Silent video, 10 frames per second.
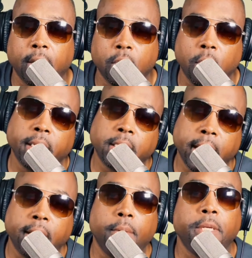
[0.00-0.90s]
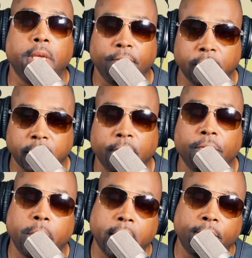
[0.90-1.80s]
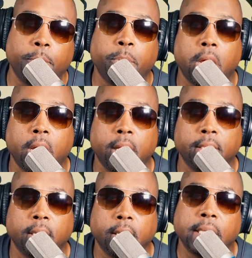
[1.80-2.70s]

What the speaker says: go ahead and stand up and give yourself a round of applause.